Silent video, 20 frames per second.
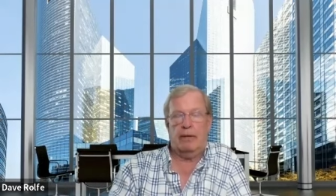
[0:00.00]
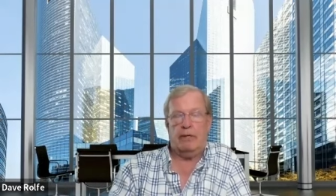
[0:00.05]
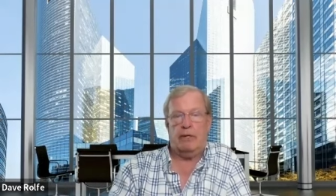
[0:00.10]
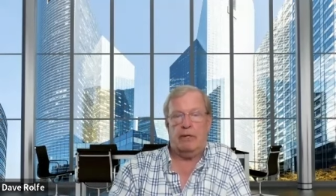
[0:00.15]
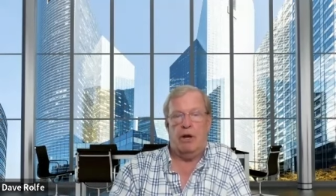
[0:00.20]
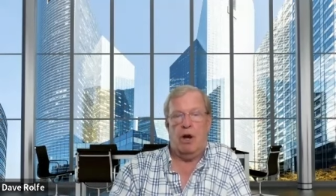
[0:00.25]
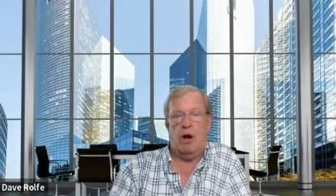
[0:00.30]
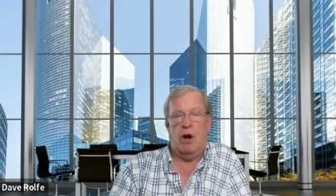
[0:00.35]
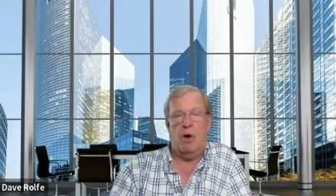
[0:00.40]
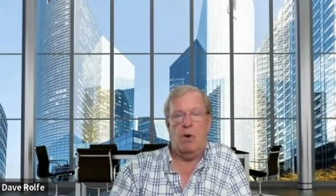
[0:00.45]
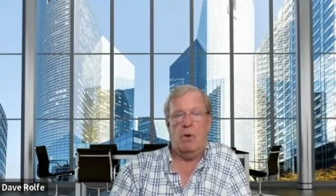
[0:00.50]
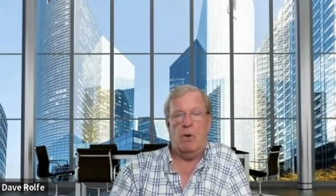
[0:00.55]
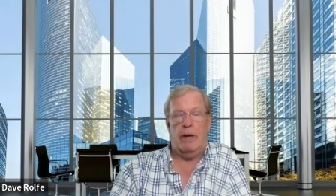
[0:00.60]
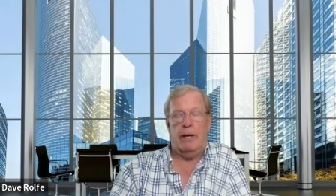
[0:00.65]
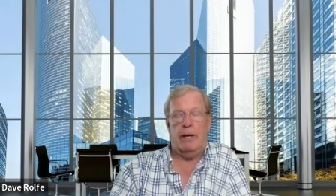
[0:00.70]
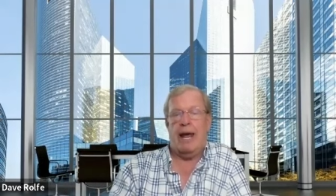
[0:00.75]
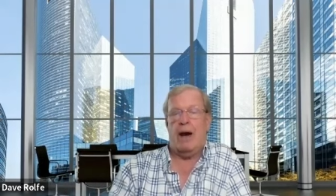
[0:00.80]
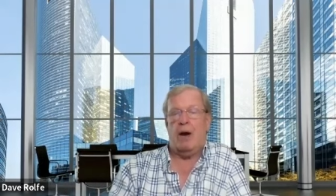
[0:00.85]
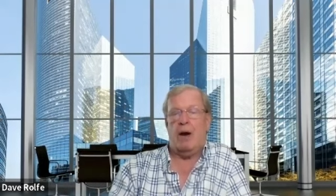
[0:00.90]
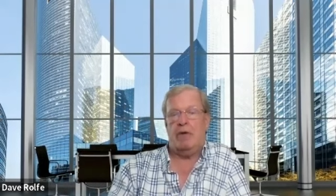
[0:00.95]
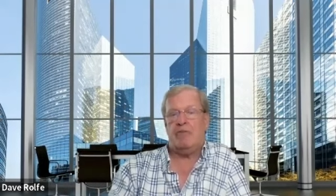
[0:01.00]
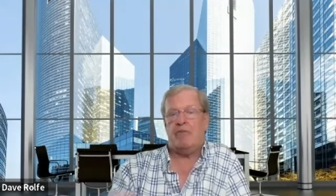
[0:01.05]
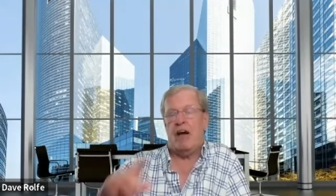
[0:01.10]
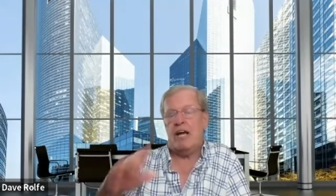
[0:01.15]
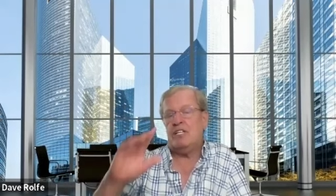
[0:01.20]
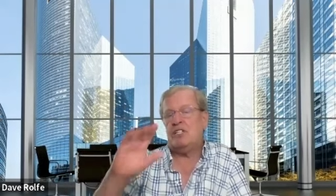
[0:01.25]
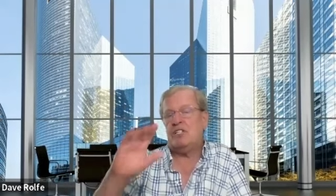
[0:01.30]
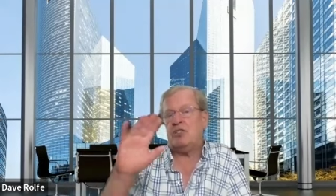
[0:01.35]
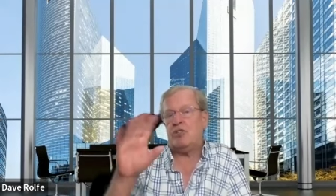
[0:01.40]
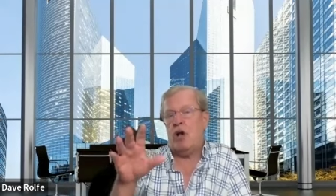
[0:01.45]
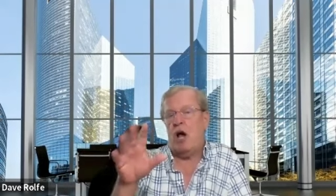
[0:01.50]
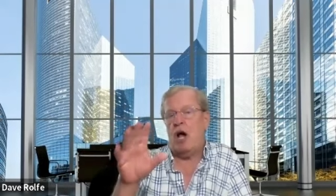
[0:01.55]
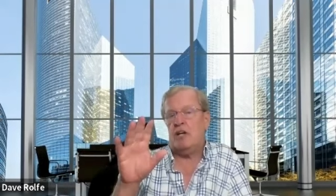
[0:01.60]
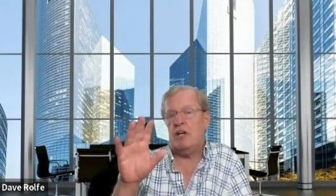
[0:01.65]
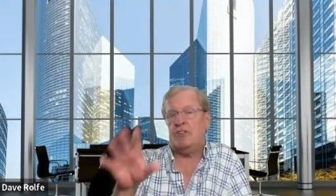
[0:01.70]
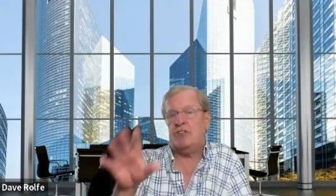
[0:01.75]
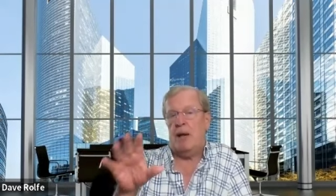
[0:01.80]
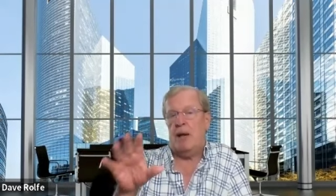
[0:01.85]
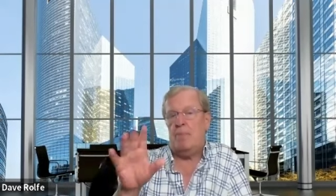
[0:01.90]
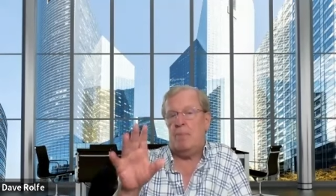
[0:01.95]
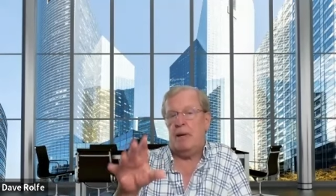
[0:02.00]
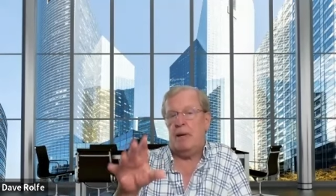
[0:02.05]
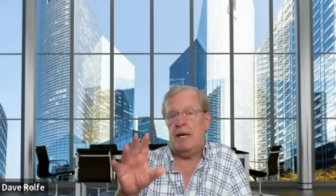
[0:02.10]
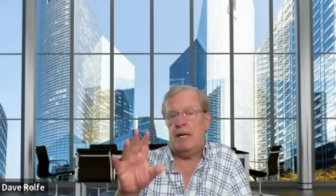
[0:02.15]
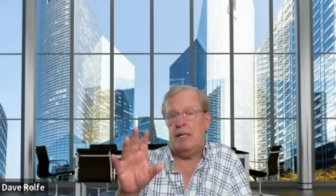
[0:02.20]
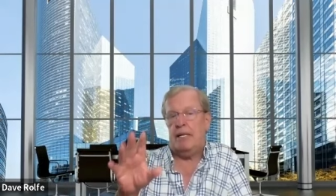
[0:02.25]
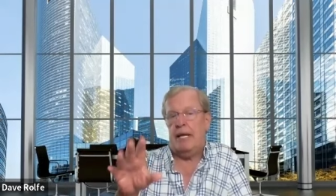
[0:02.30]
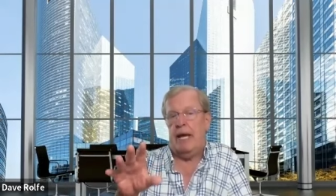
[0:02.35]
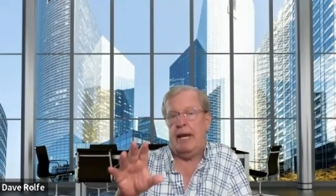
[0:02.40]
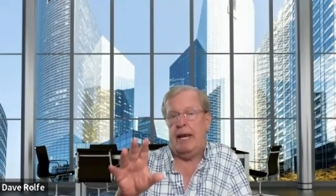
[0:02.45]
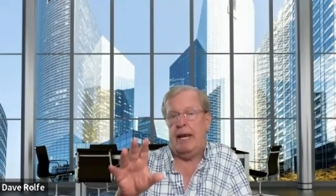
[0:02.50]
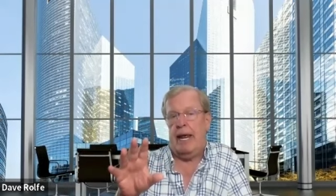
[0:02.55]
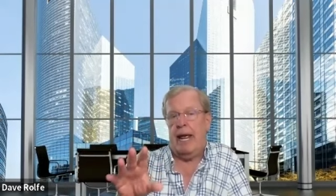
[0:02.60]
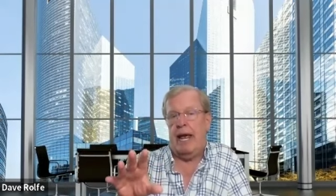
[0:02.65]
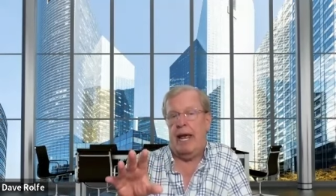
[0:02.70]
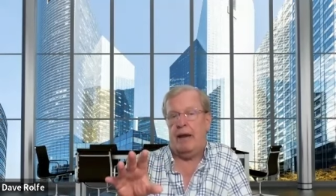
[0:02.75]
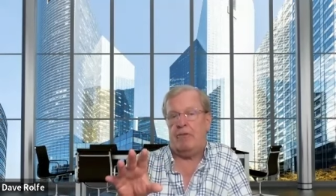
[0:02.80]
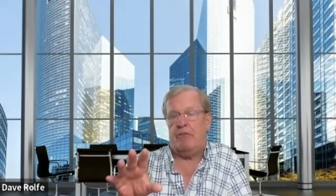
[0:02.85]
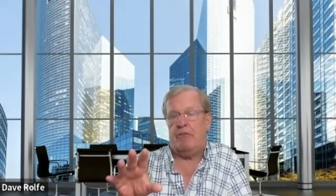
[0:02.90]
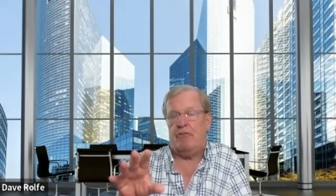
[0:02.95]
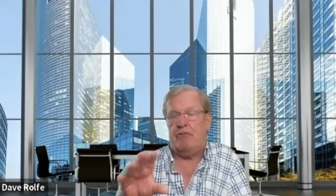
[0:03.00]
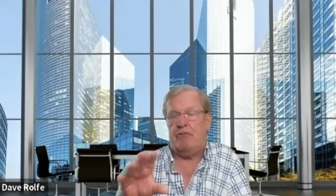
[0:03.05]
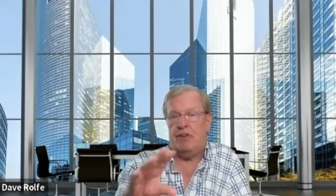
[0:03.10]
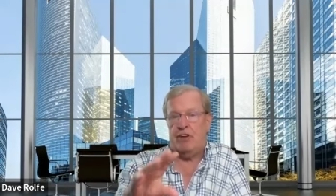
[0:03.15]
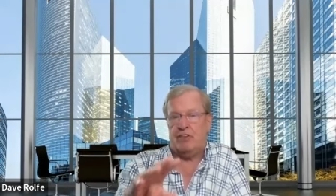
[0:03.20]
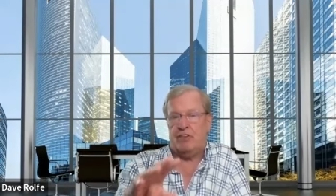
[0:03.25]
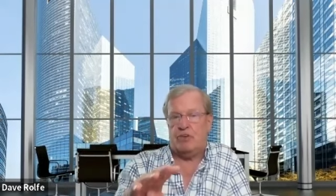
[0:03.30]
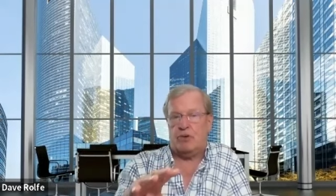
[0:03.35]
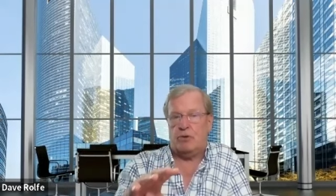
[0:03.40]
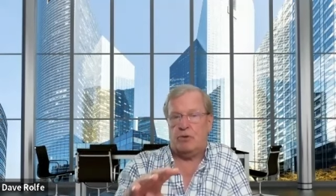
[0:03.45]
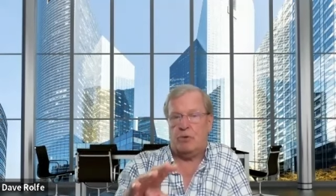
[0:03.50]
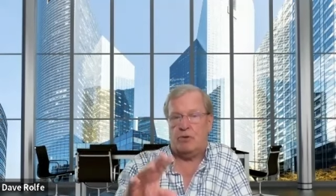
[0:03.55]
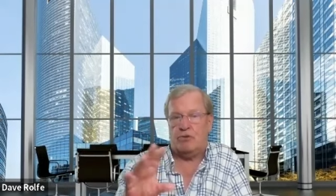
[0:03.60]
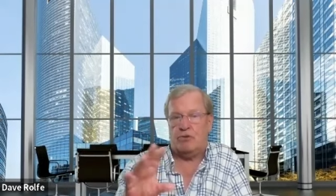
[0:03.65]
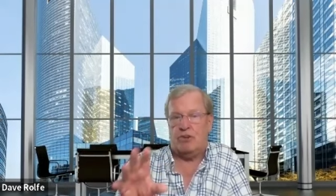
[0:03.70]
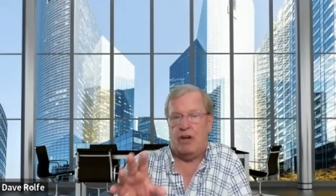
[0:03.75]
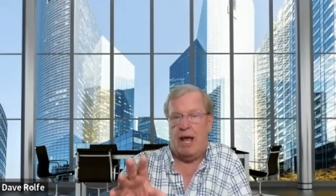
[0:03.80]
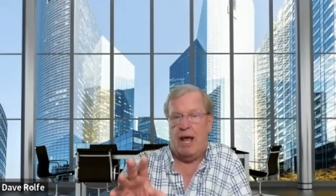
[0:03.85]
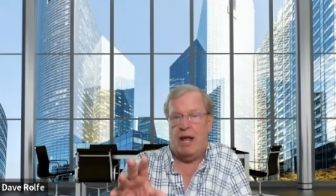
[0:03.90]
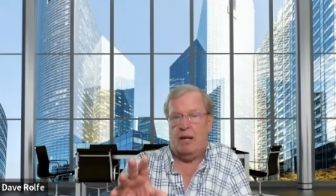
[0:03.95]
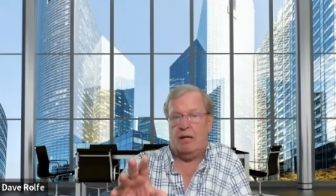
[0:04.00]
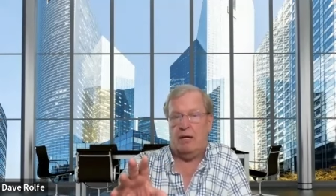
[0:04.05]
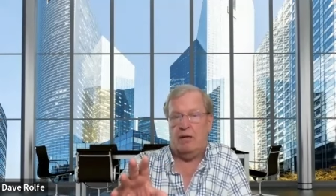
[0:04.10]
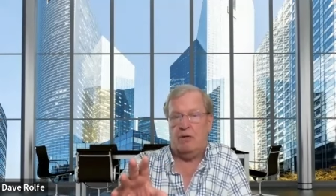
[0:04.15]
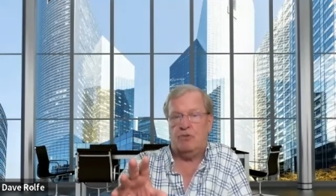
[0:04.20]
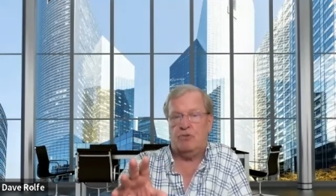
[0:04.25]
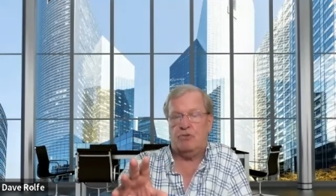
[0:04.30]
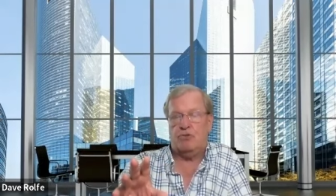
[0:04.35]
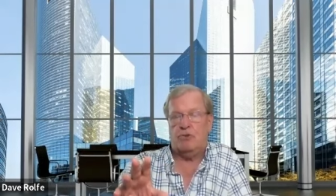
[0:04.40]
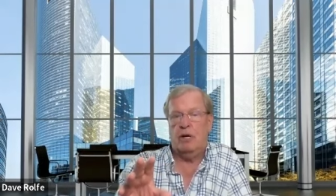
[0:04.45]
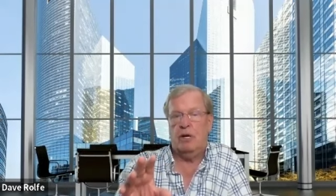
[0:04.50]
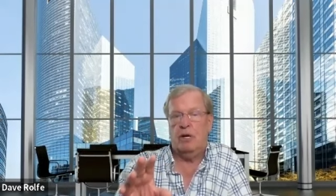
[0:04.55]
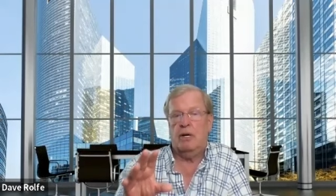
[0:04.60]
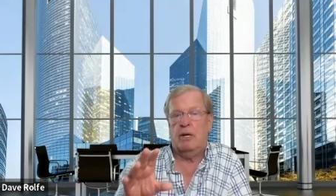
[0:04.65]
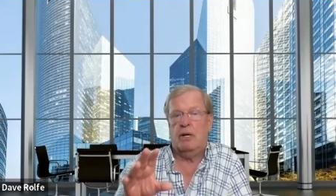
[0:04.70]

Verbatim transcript: you know, now if I saw somebody that had a physical challenge